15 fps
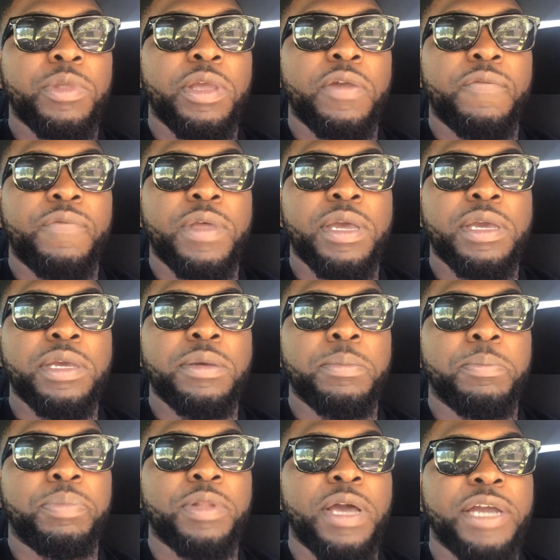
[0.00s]
if they
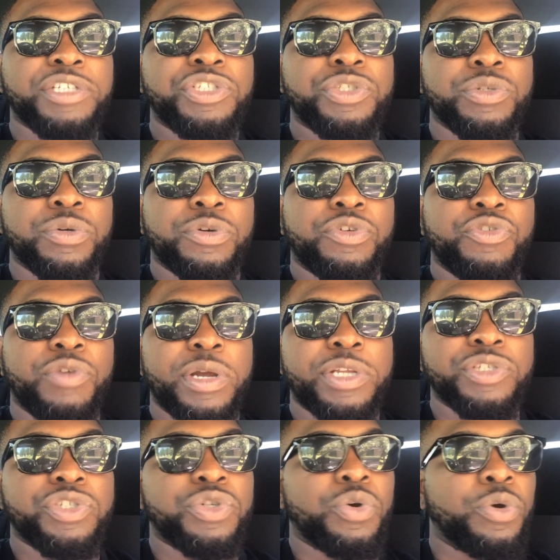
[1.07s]
blast your
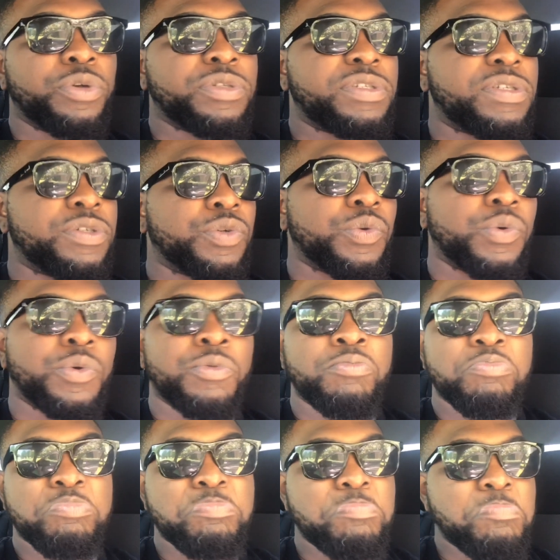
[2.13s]
credit score to,
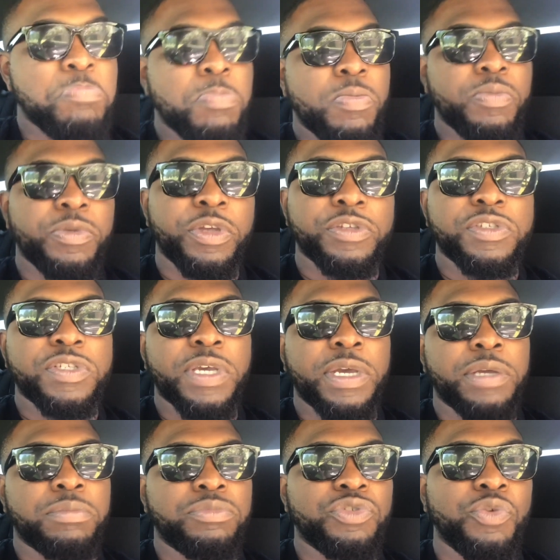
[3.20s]
just
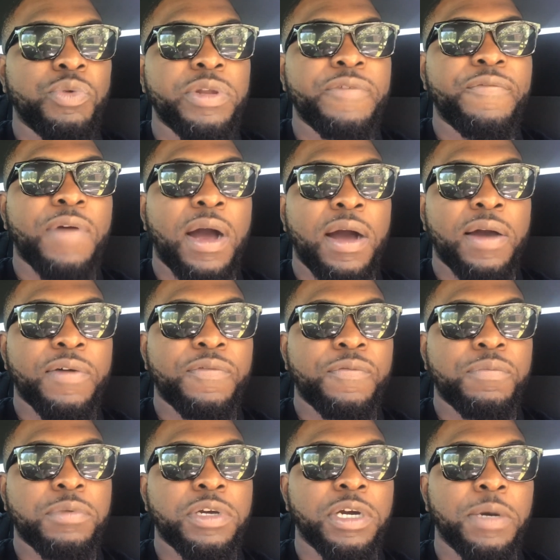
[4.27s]
say, 25
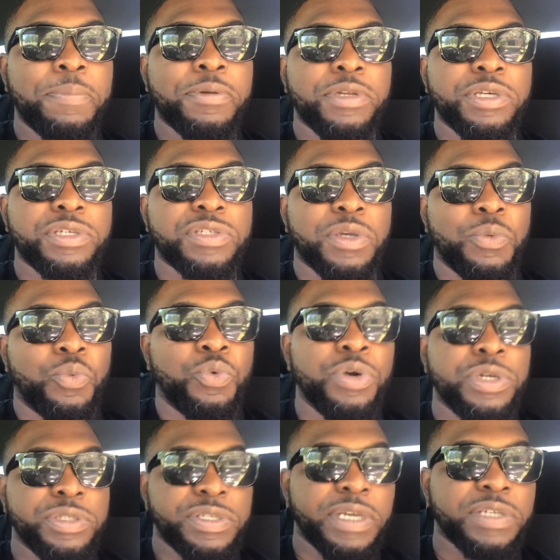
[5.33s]
companies and
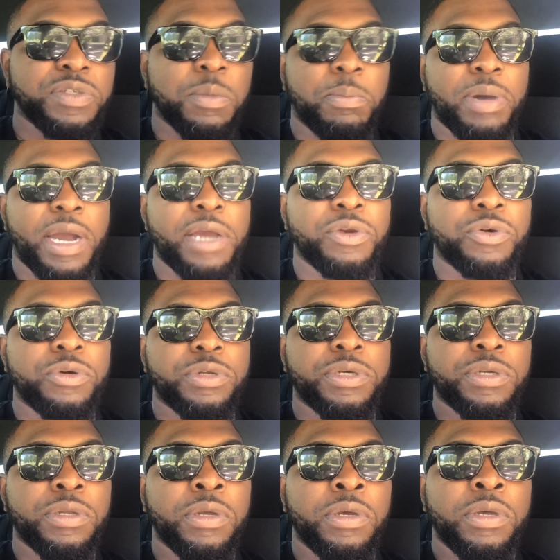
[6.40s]
one takes a bite on
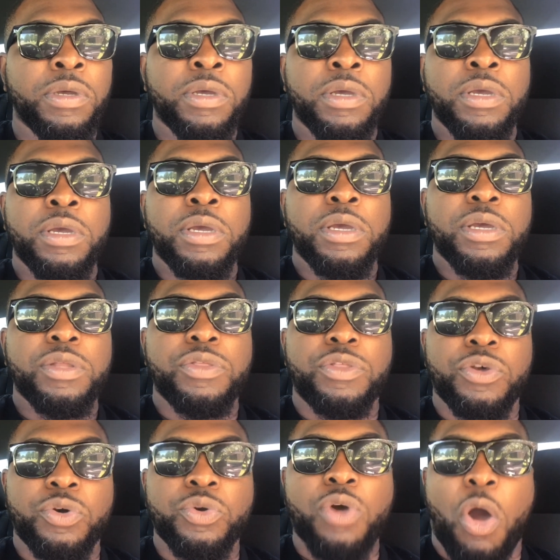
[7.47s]
it,
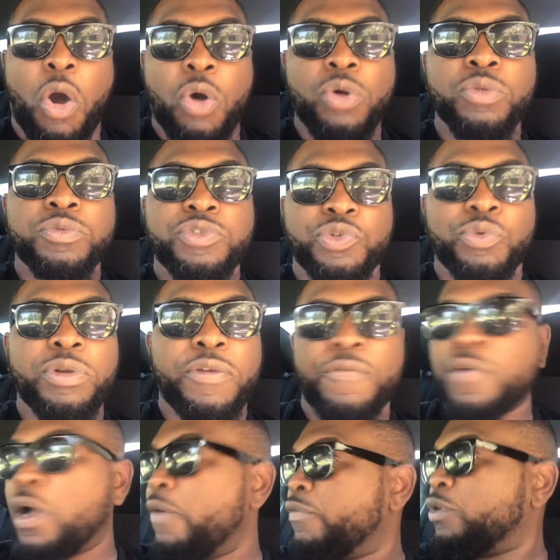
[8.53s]
all
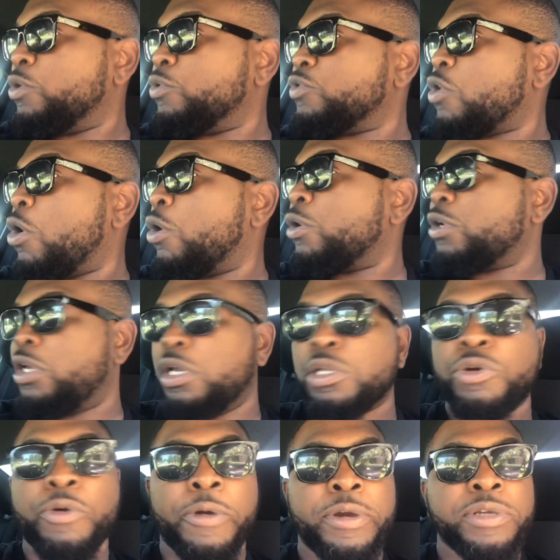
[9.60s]
25 of those hard
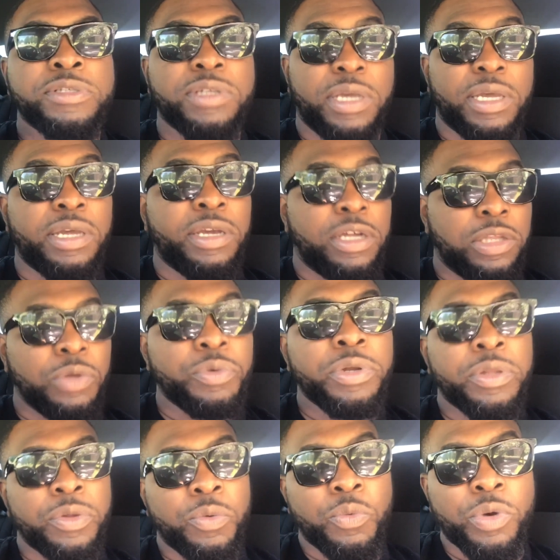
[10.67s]
inquiries,
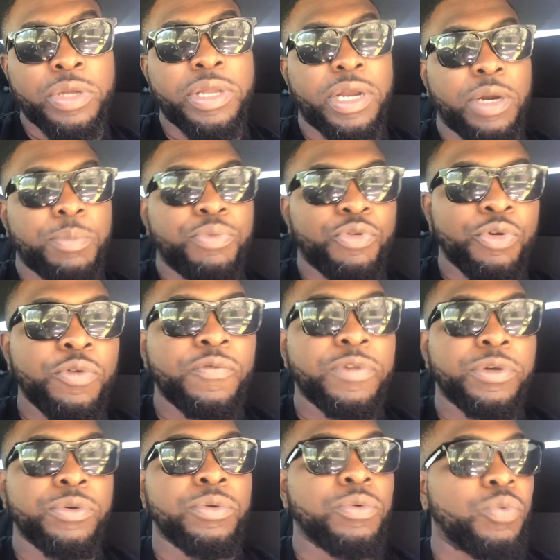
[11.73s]
including the one that approved
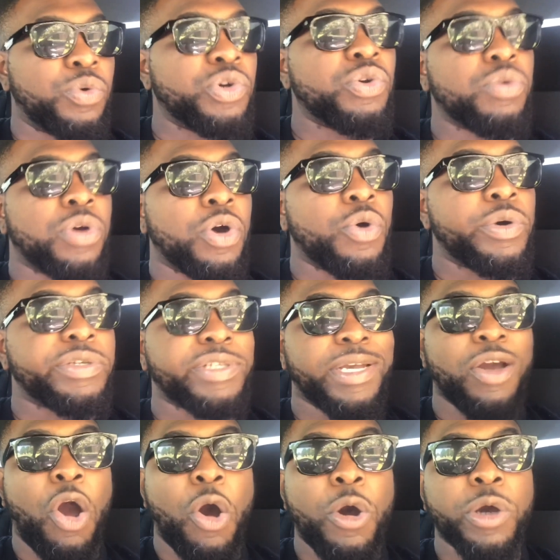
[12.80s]
you, will go as a
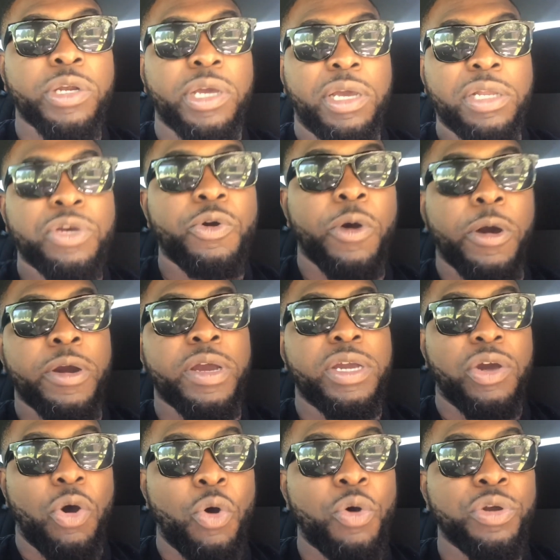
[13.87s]
hard
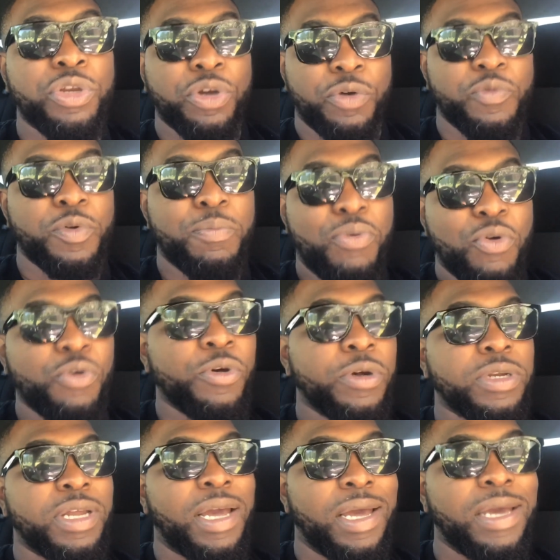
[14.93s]
inquiry on your
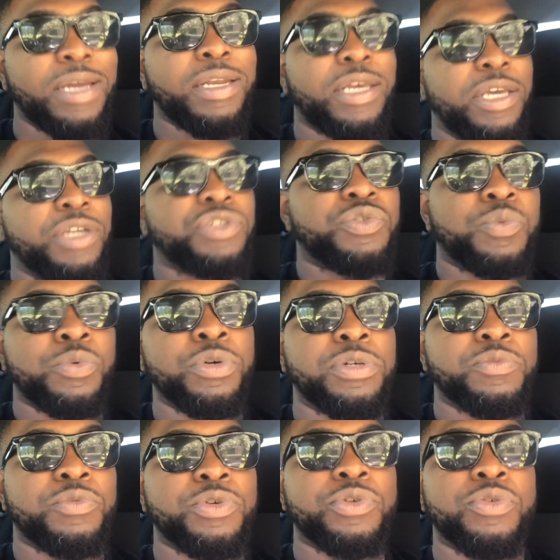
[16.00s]
report, and each
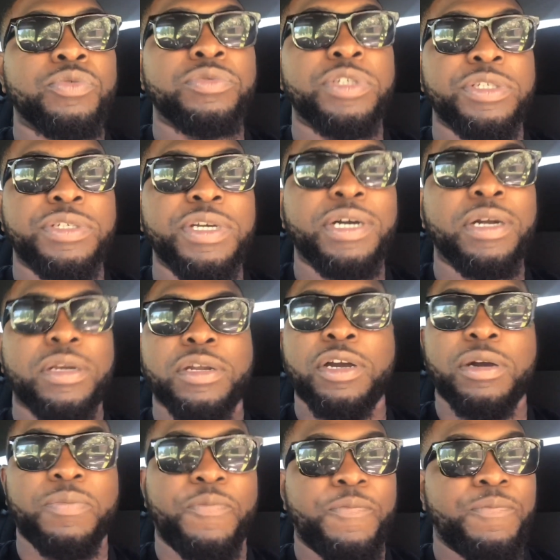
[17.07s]
one will deduct
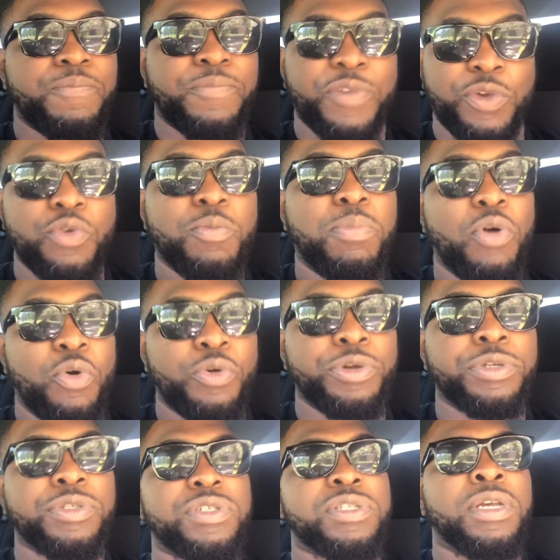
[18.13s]
a few
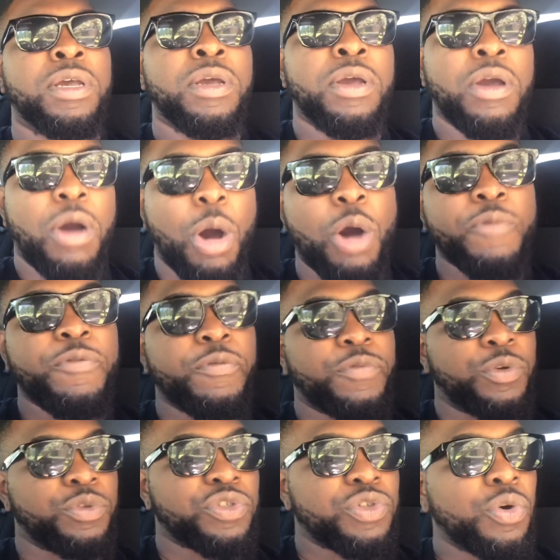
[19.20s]
points off of
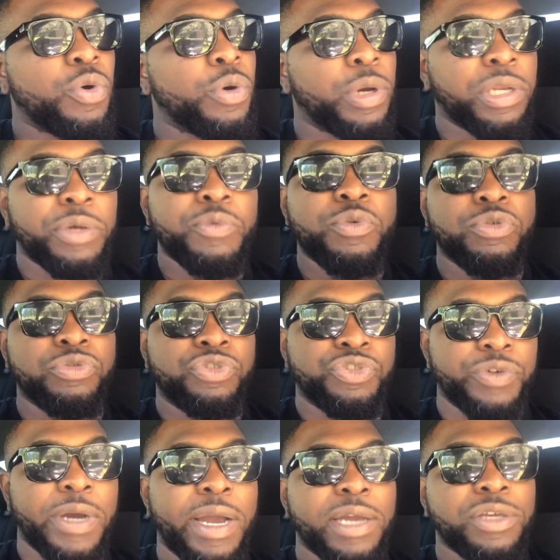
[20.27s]
your score, and it will
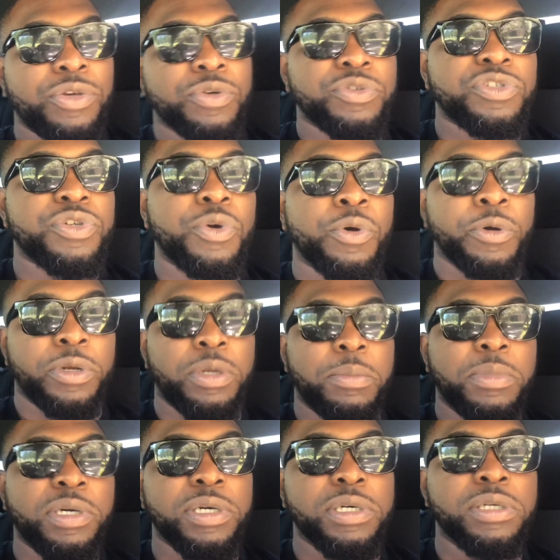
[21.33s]
drag your score in the
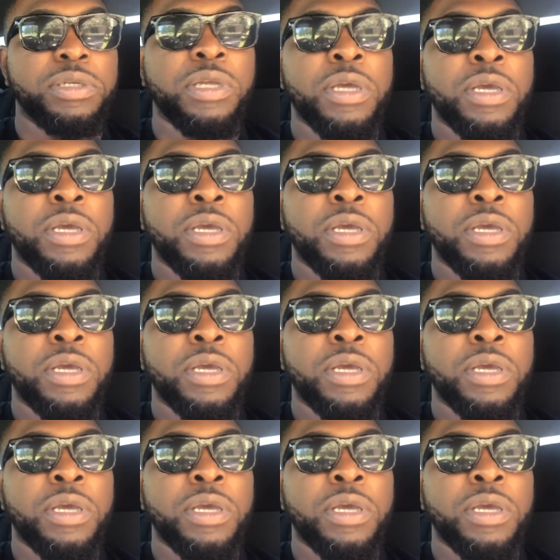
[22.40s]
mud.